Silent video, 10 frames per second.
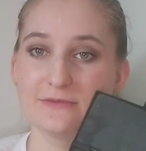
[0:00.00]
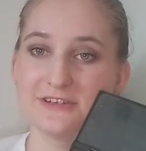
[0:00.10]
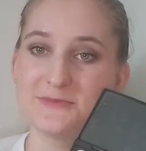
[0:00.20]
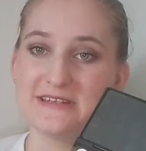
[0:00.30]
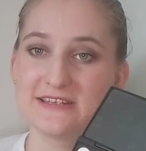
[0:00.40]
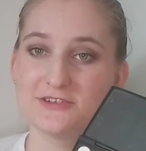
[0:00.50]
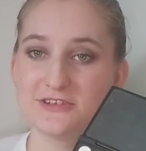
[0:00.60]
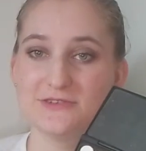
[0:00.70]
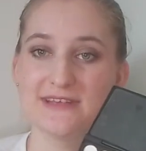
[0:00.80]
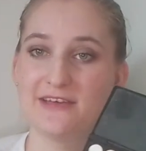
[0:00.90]
which means I
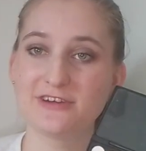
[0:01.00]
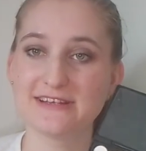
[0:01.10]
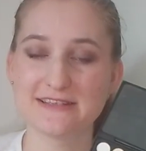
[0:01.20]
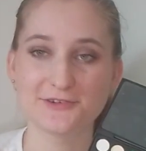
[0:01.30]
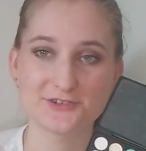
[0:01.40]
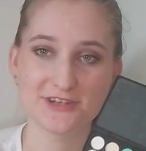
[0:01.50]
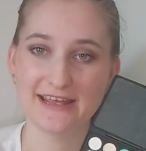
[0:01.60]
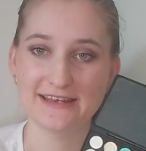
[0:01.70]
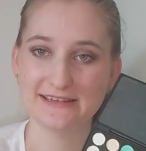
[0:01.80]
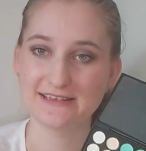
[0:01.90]
just use every single
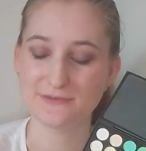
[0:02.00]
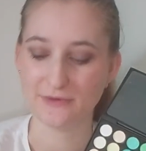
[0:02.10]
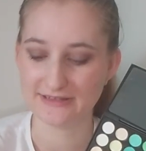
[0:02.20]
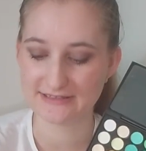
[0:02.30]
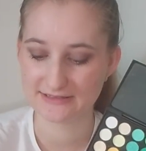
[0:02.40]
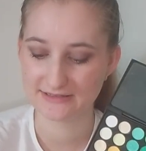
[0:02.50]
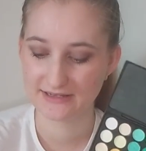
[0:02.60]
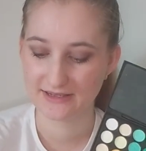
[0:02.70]
shade at least once.